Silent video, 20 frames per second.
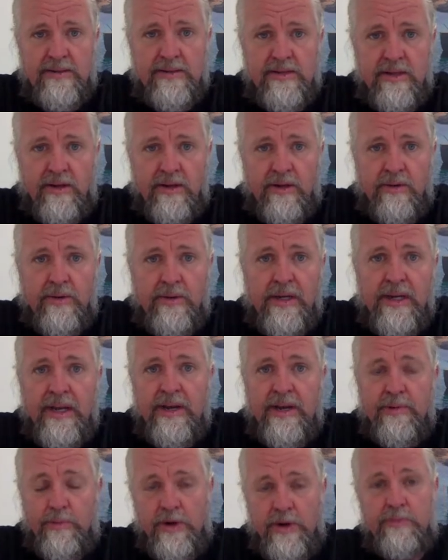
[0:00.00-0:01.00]
So
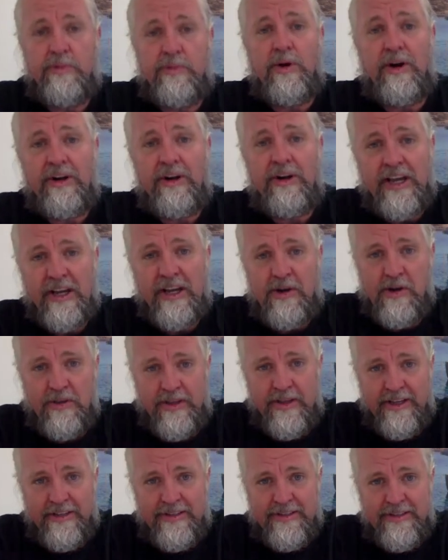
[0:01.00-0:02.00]
we're working
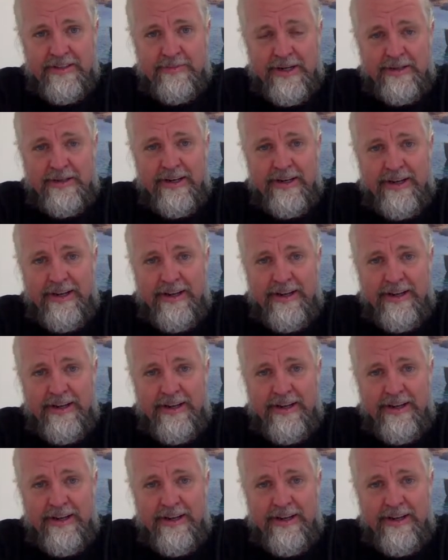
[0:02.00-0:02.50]
on it, but